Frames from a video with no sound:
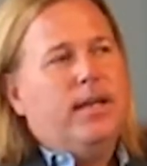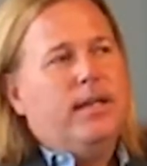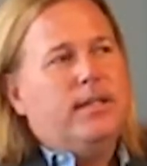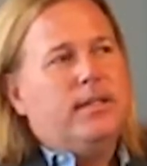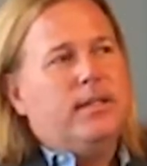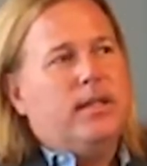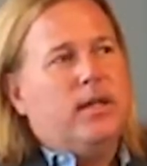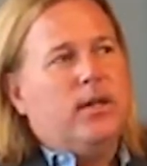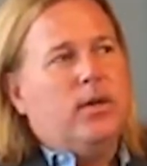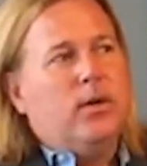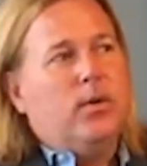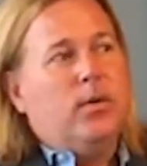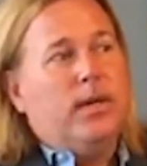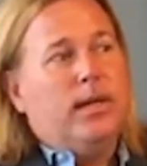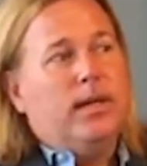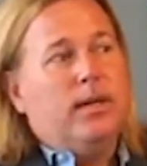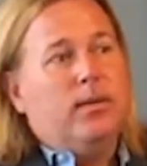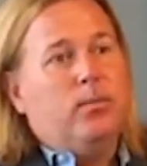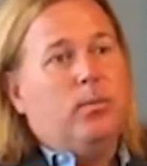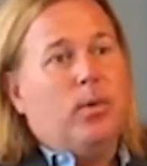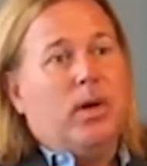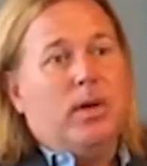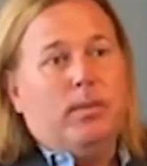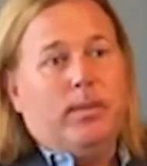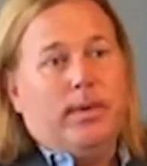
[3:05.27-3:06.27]
So,
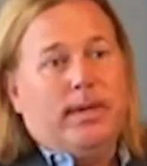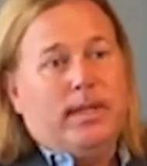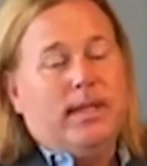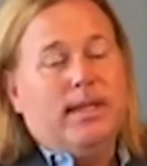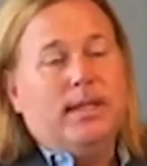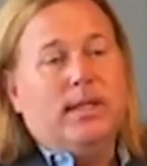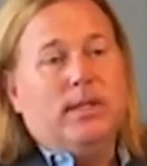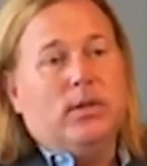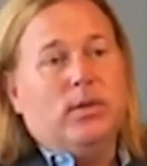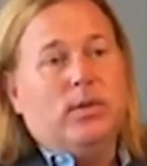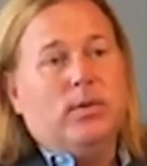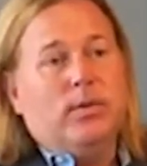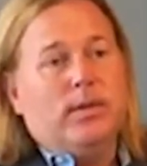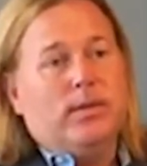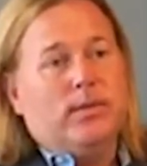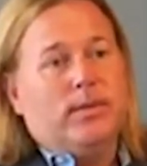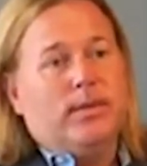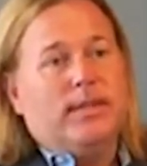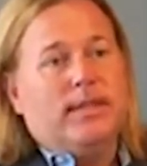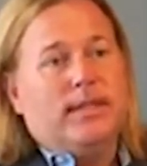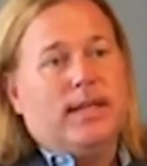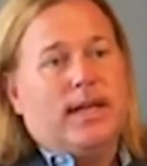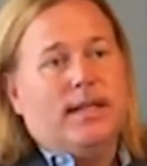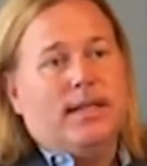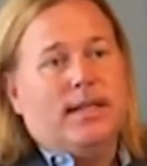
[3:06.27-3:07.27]
and what we did do is we
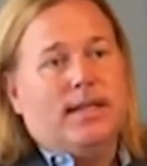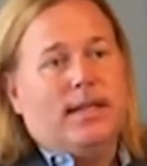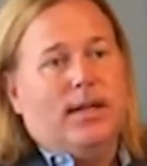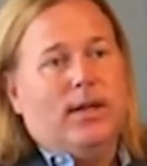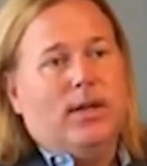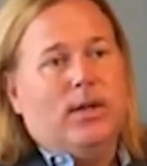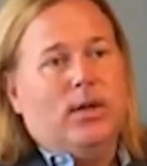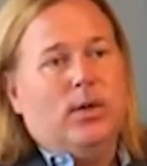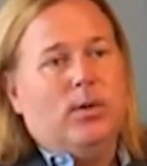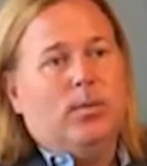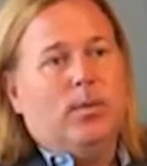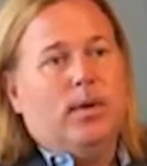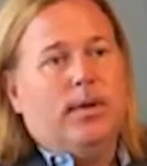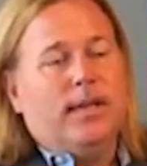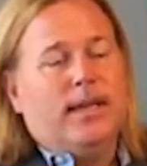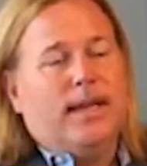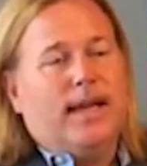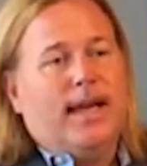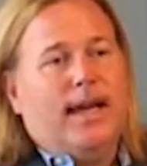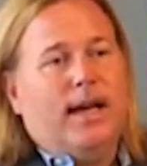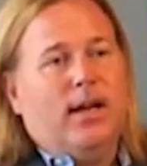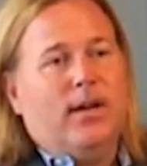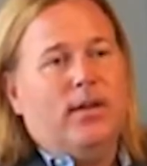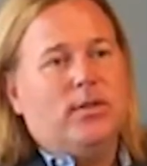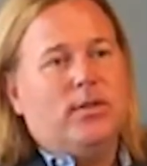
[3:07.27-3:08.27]
stayed at home on the
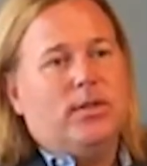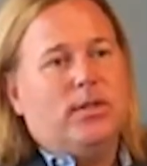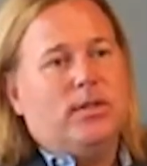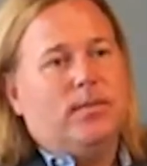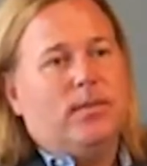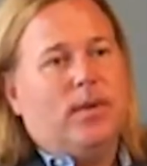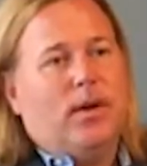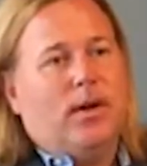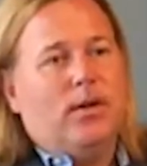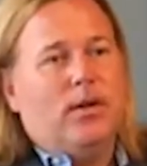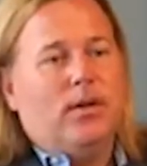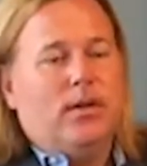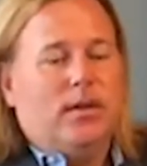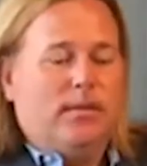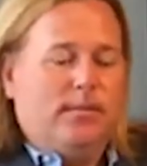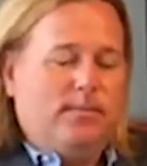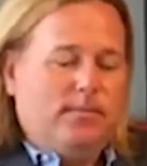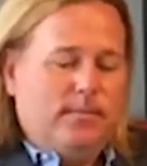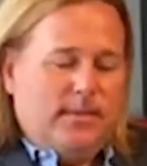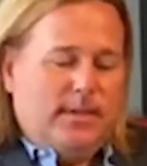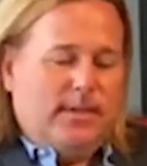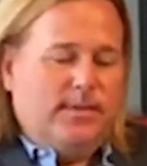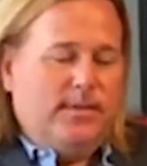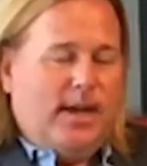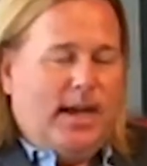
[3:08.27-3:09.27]
couch on our
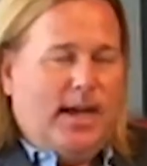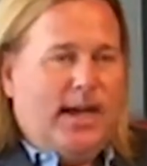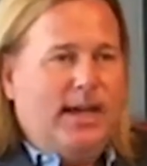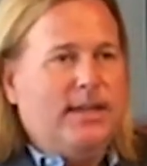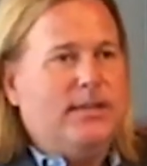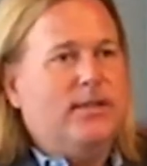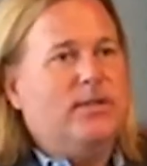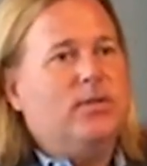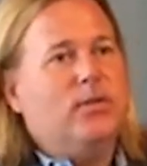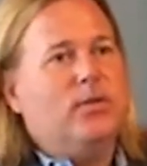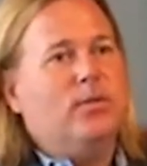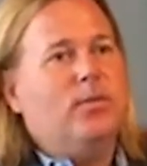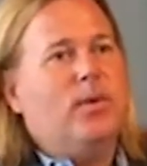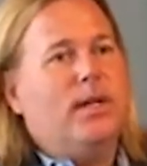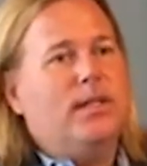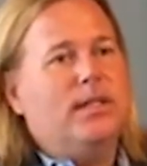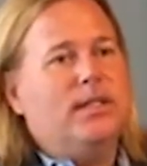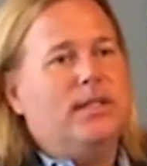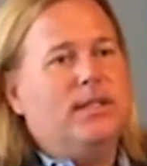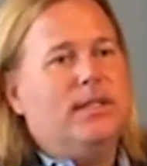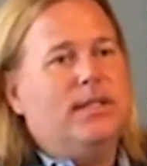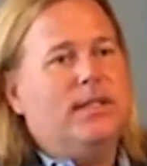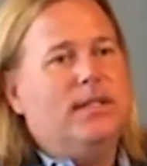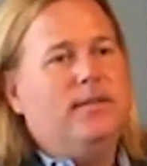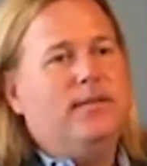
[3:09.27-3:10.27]
device or
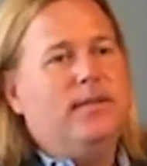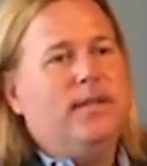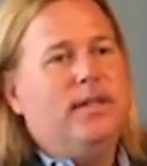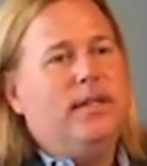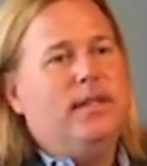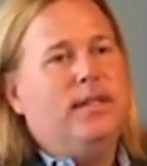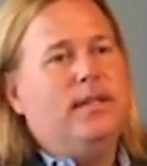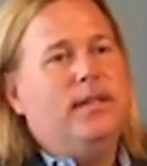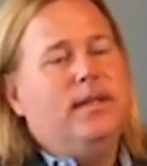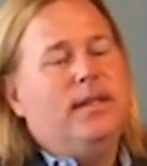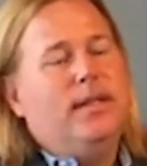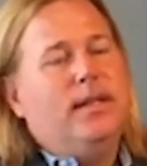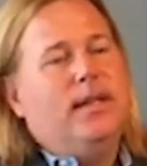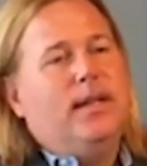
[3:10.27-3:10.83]
watching TV,